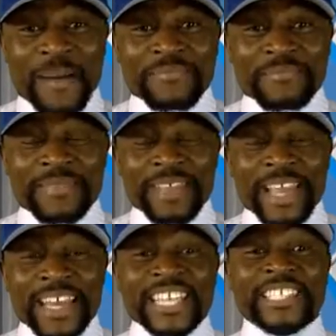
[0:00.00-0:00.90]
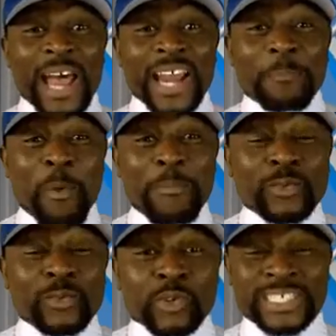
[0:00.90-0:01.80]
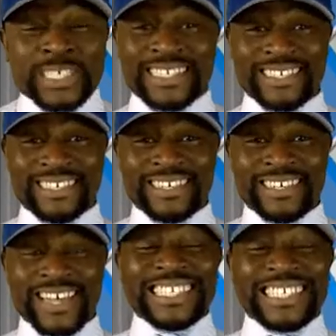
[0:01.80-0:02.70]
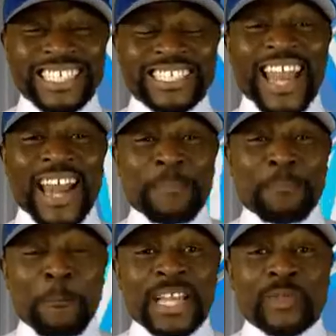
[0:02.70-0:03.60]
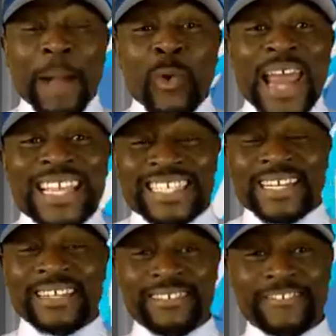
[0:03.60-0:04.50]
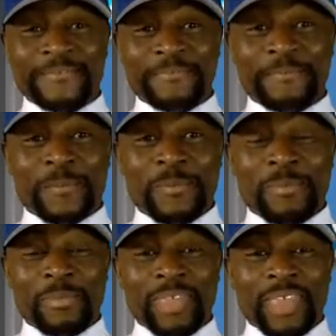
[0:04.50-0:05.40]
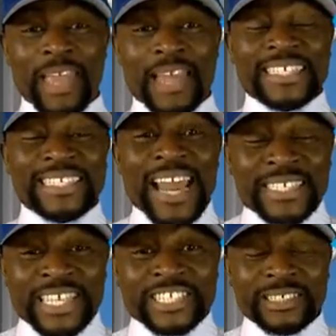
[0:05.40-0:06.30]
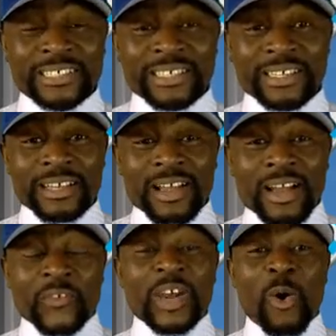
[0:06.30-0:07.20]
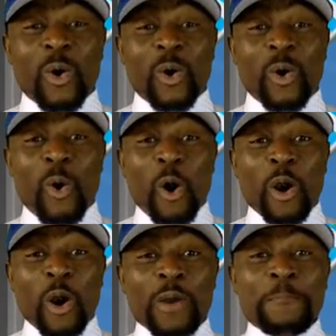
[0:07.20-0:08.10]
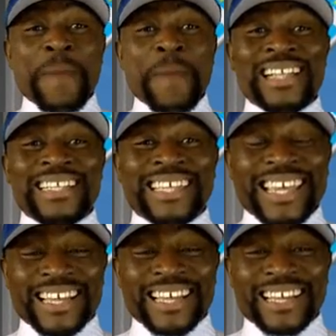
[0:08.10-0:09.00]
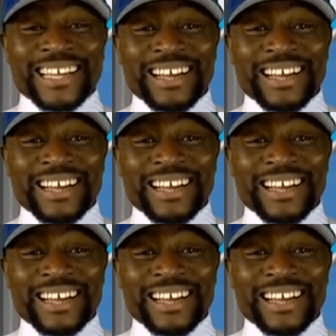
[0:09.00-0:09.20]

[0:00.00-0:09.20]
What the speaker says: And then they move some kind of weapon them. ADF get some kind of weapon, they want to go explain that for now. They move that weapon them. Now so they jam La République Amoka.